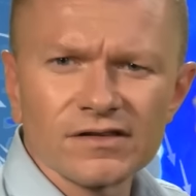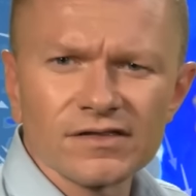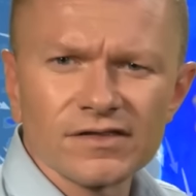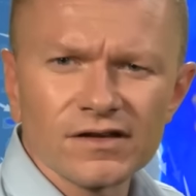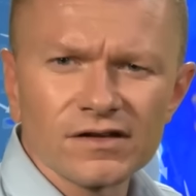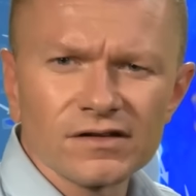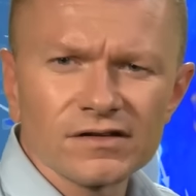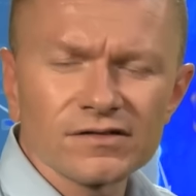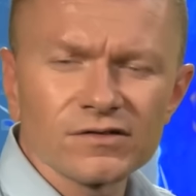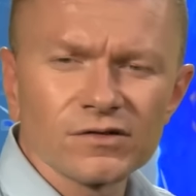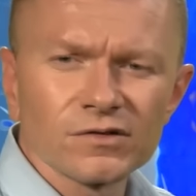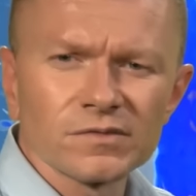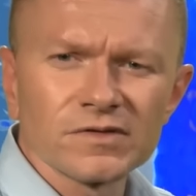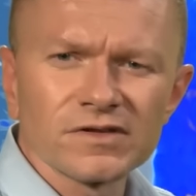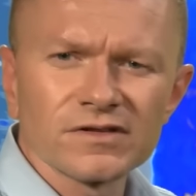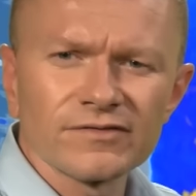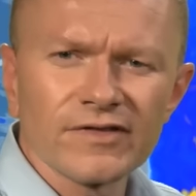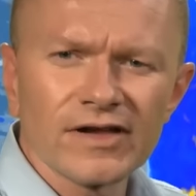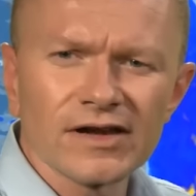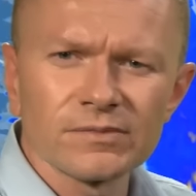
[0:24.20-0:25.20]
and thunderstorms
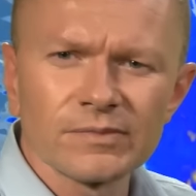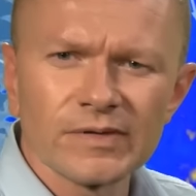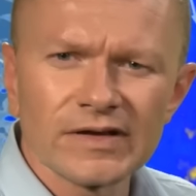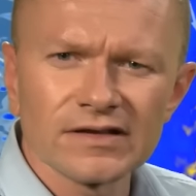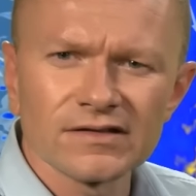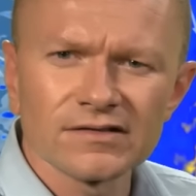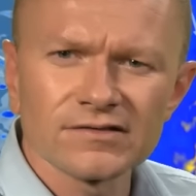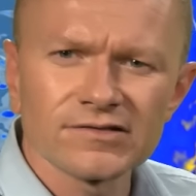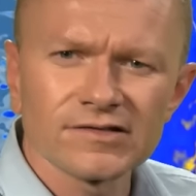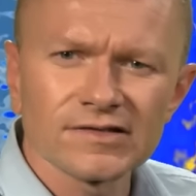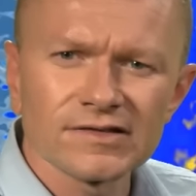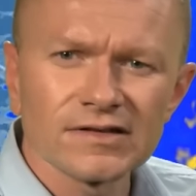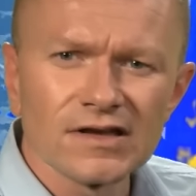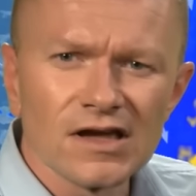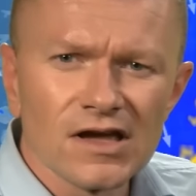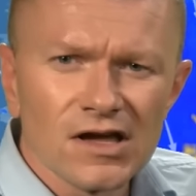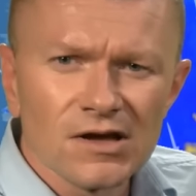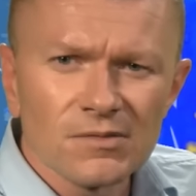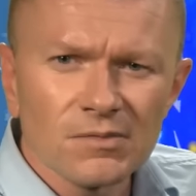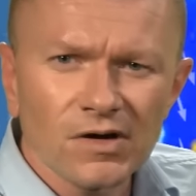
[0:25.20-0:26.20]
developing across
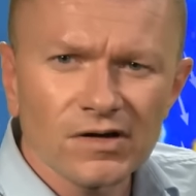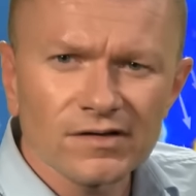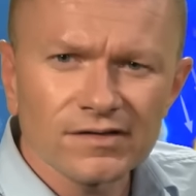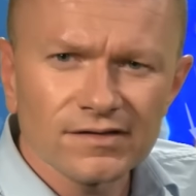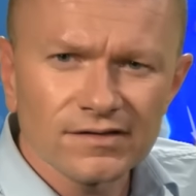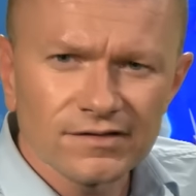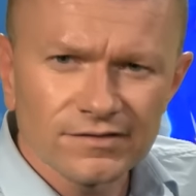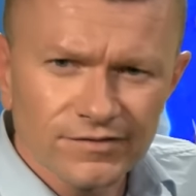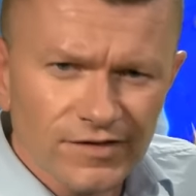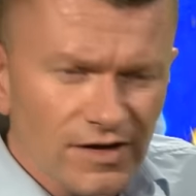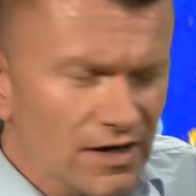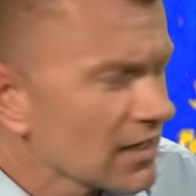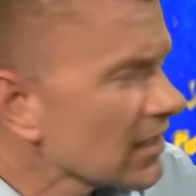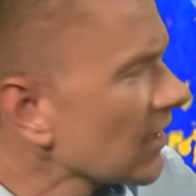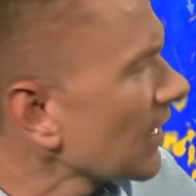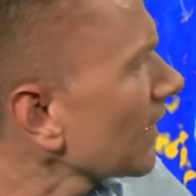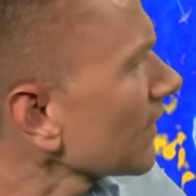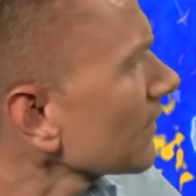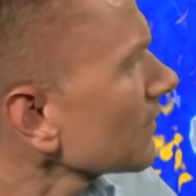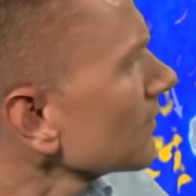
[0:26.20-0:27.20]
parts of
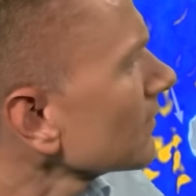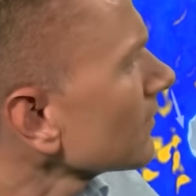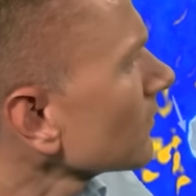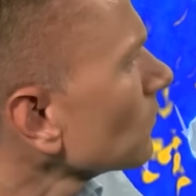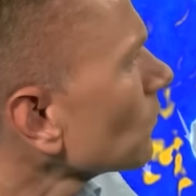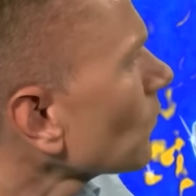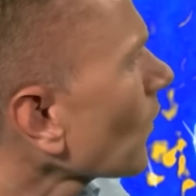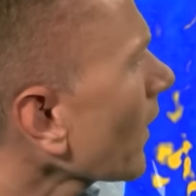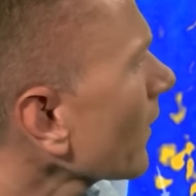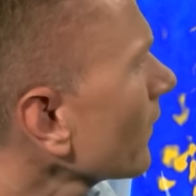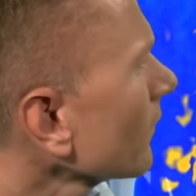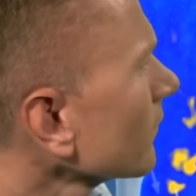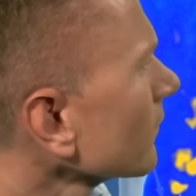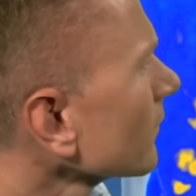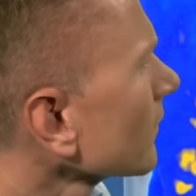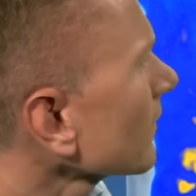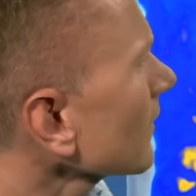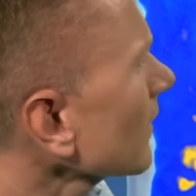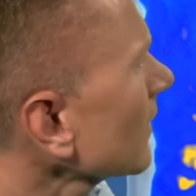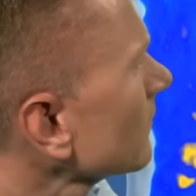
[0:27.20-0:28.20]
England and
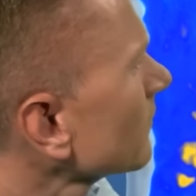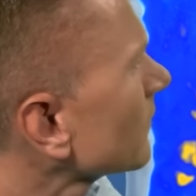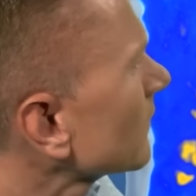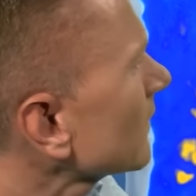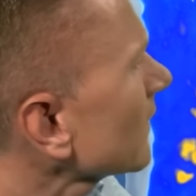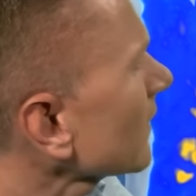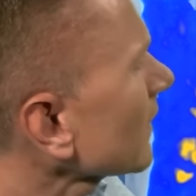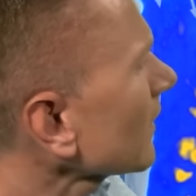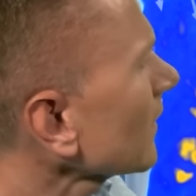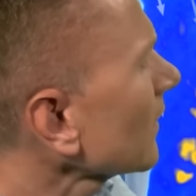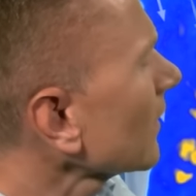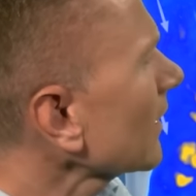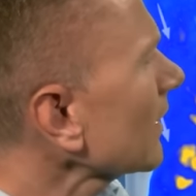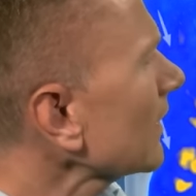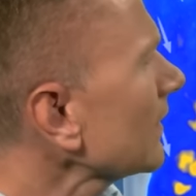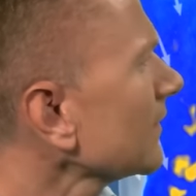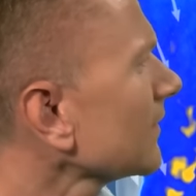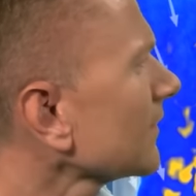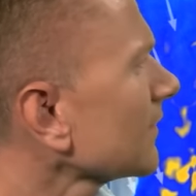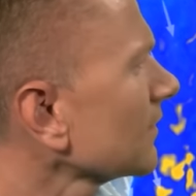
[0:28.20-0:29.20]
Wales, in particular
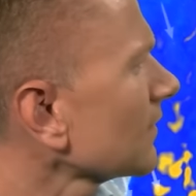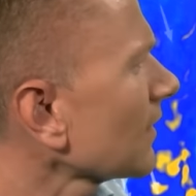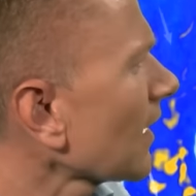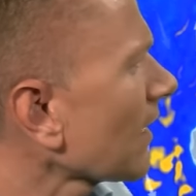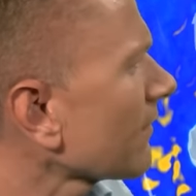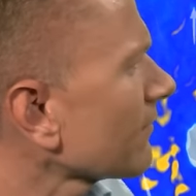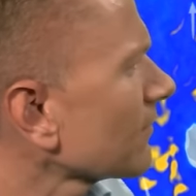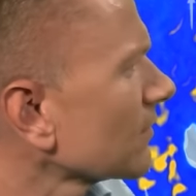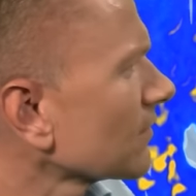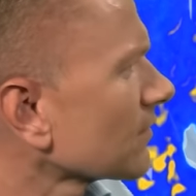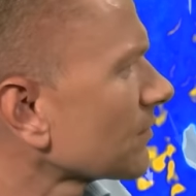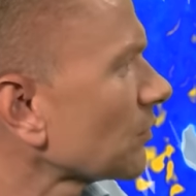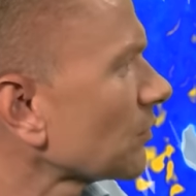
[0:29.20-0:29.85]
eastern areas,